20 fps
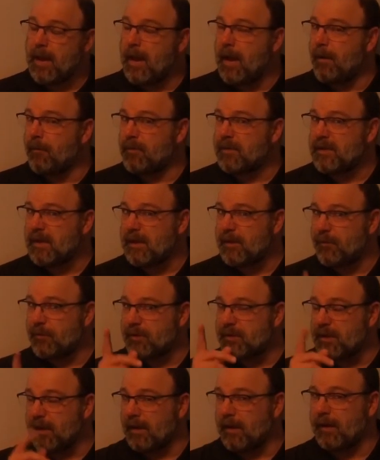And what's
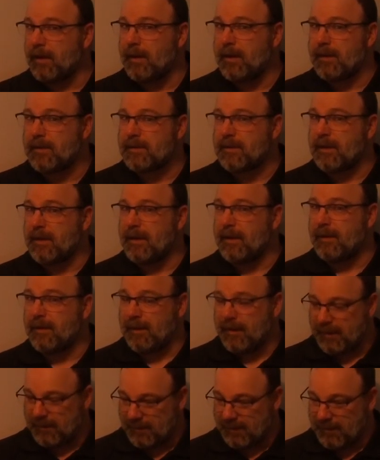interesting is the,
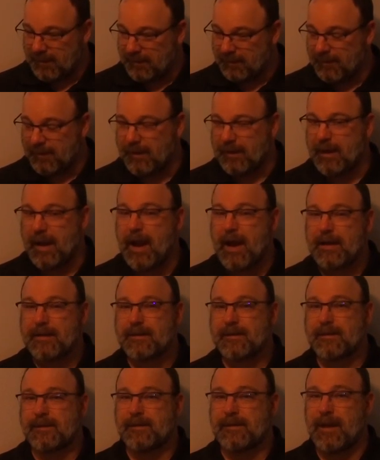the, the, the gas
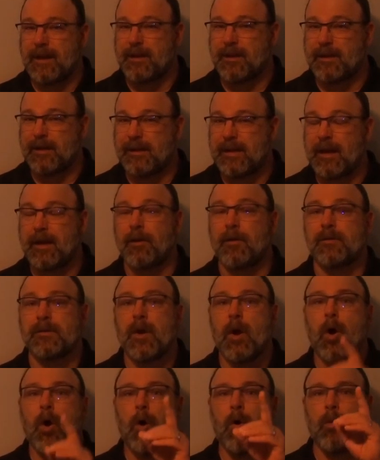station attendant goes,
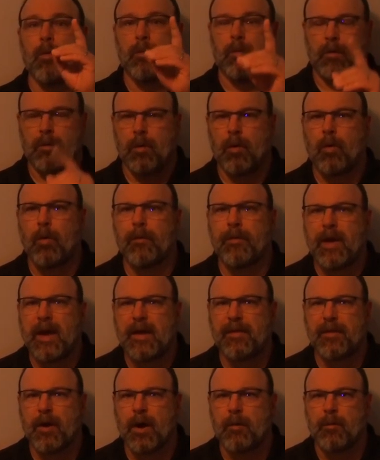oh, hold
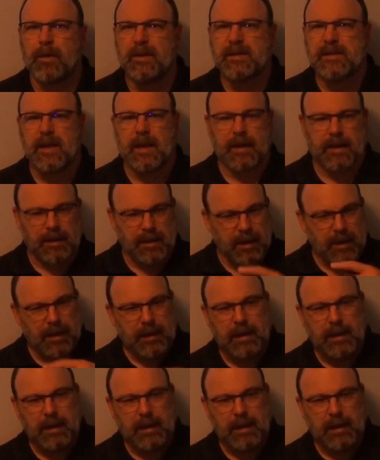that thought one second.